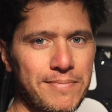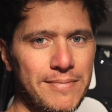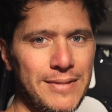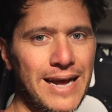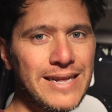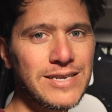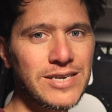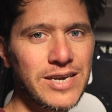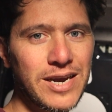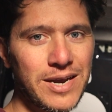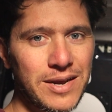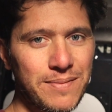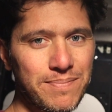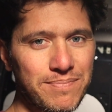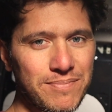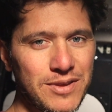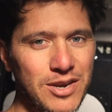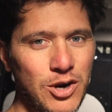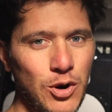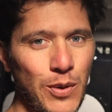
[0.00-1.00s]
that's a
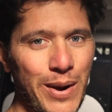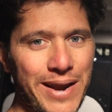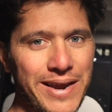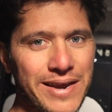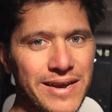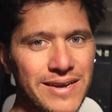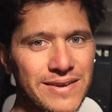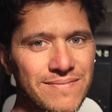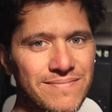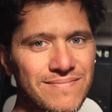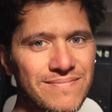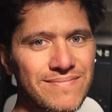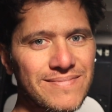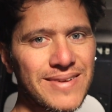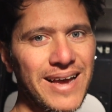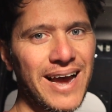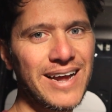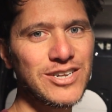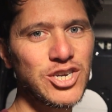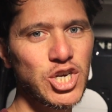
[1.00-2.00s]
quick
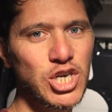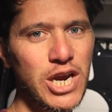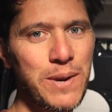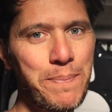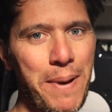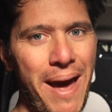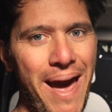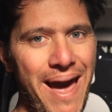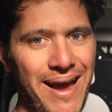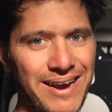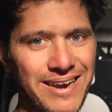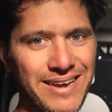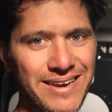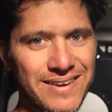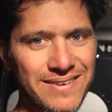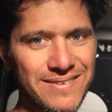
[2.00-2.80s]
and cheap hack.